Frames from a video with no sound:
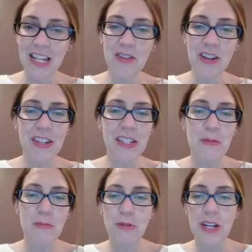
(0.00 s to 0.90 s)
can you give us
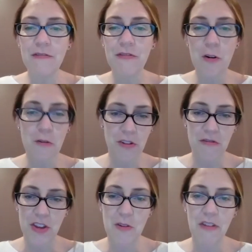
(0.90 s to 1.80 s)
a brief
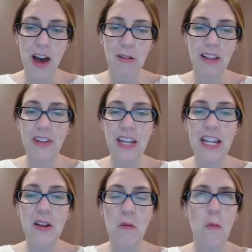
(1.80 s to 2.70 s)
overview of how living
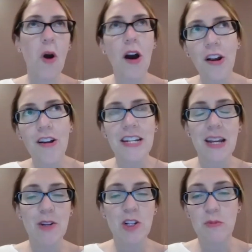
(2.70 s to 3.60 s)
in a
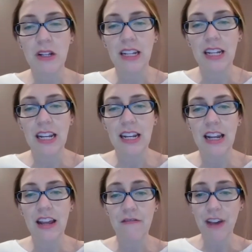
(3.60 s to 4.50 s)
water-damaged
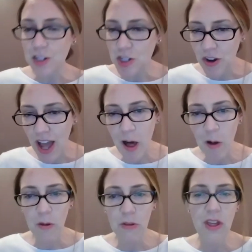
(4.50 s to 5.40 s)
building affected your
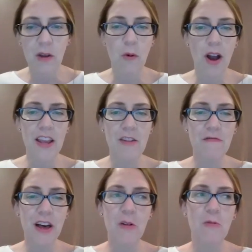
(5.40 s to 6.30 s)
health and why you
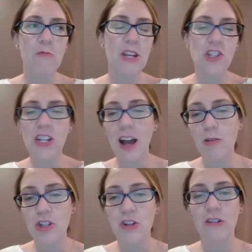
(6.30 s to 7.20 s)
felt reaching
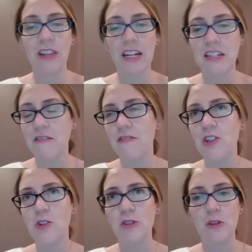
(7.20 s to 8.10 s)
out to your elected
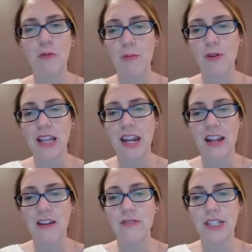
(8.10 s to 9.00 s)
officials and
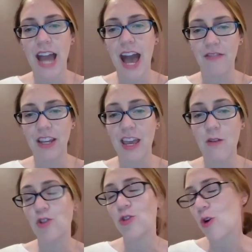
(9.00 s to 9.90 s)
representatives to
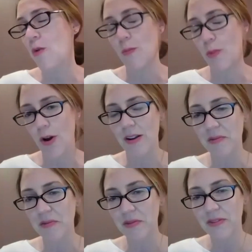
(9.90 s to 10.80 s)
advocate was so important?